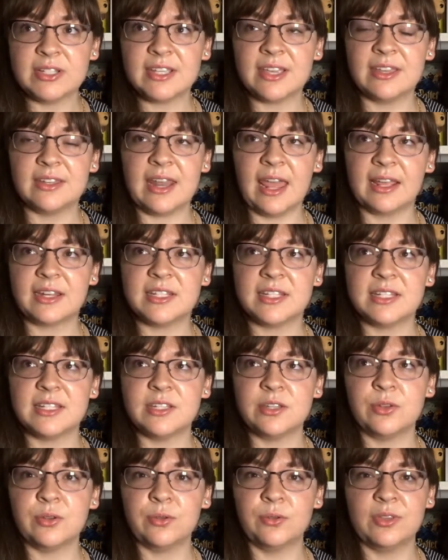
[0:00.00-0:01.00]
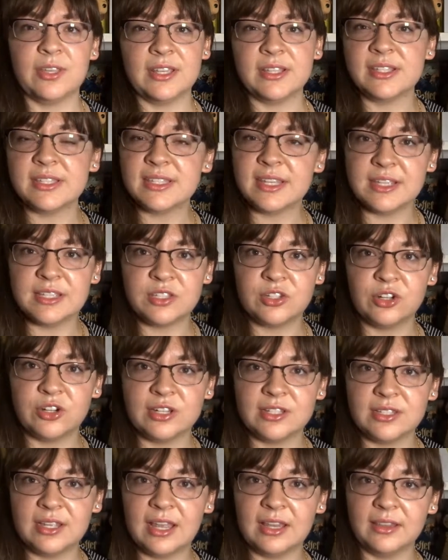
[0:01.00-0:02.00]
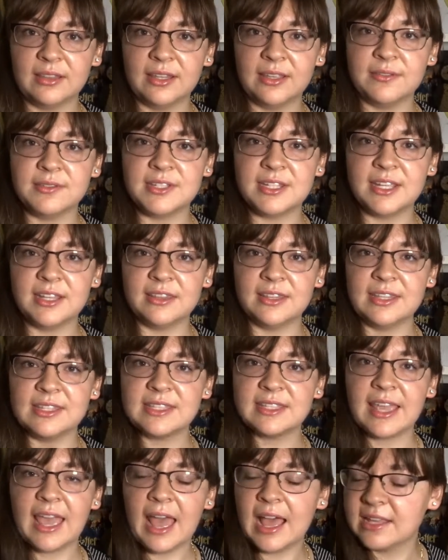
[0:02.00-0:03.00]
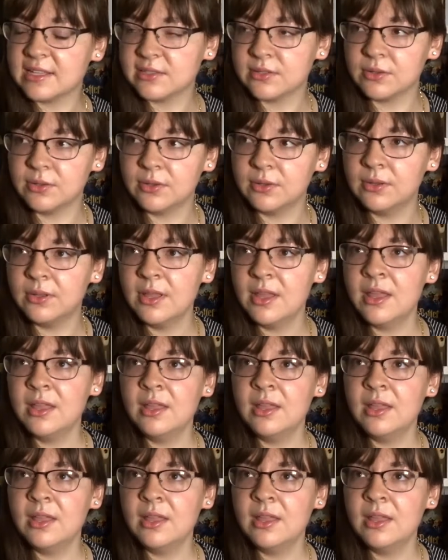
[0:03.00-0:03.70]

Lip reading: connected to these sisters that lived in this castle,